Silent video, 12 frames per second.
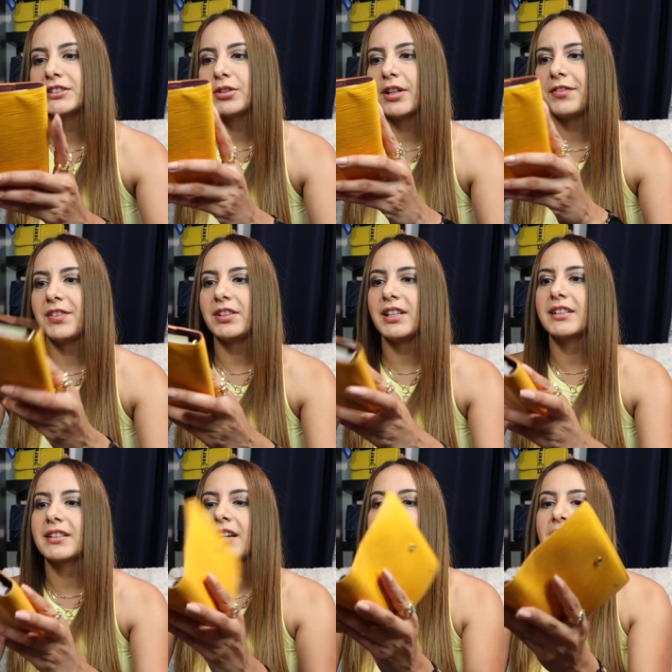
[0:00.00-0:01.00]
So I feel
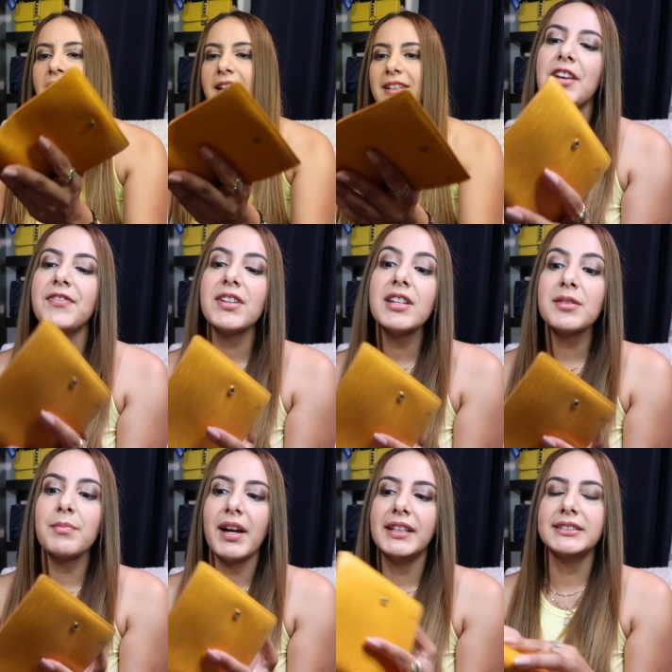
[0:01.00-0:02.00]
like
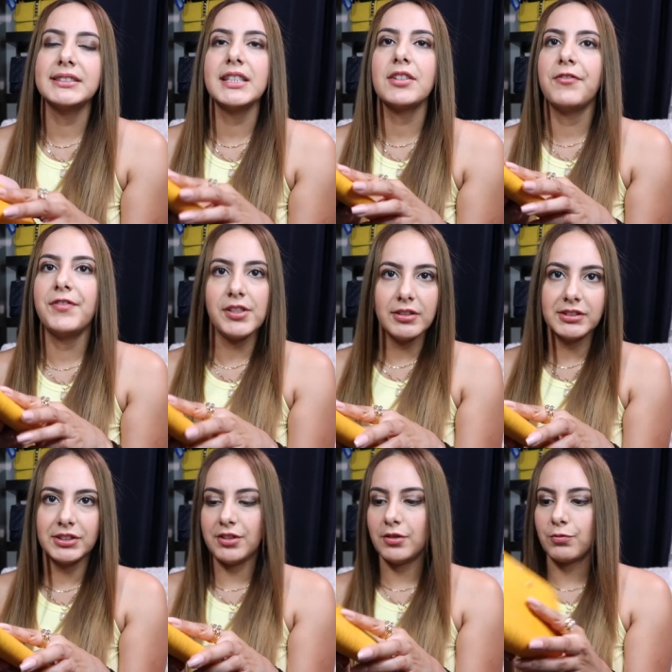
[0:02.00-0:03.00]
mine's like filled
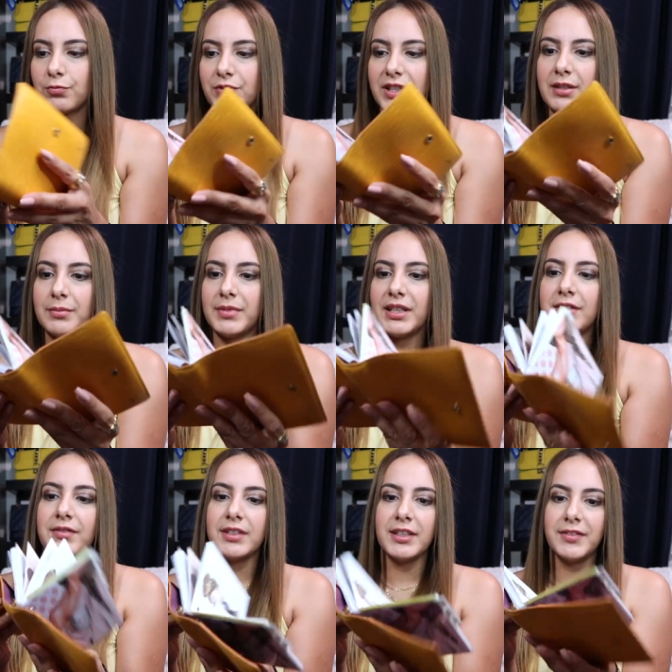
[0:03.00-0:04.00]
to the rim,
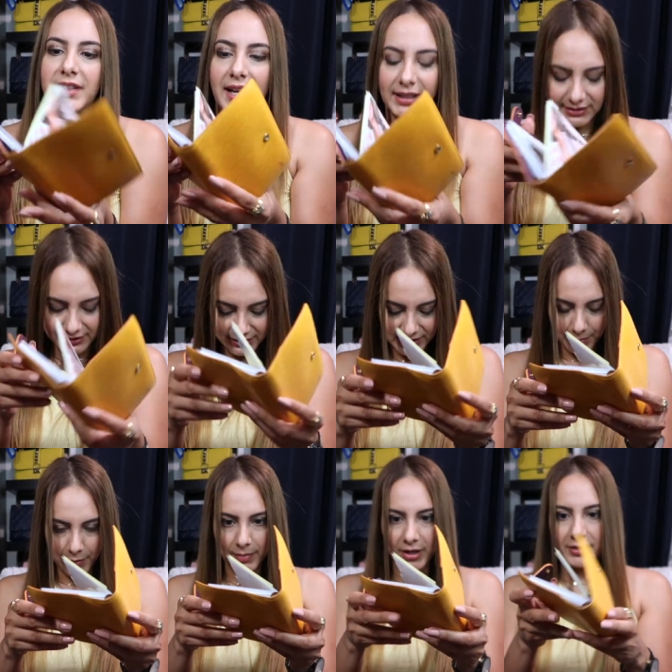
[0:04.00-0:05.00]
even if it has the
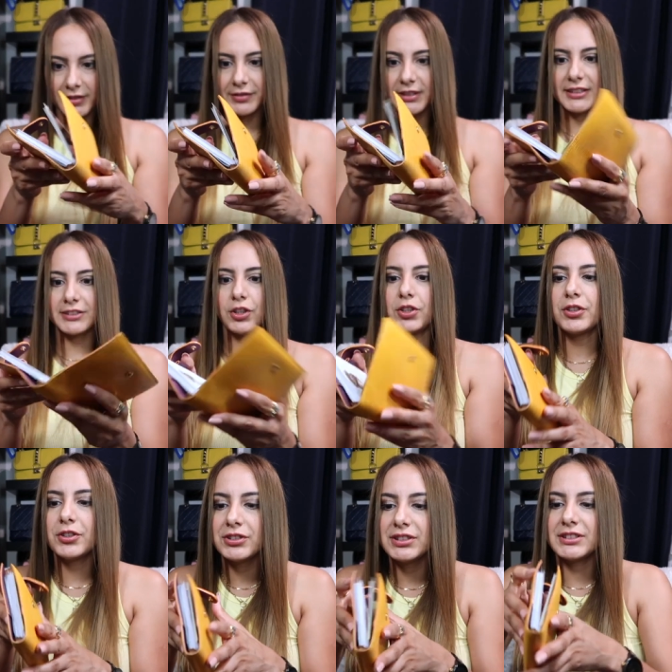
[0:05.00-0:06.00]
same amount of as hers.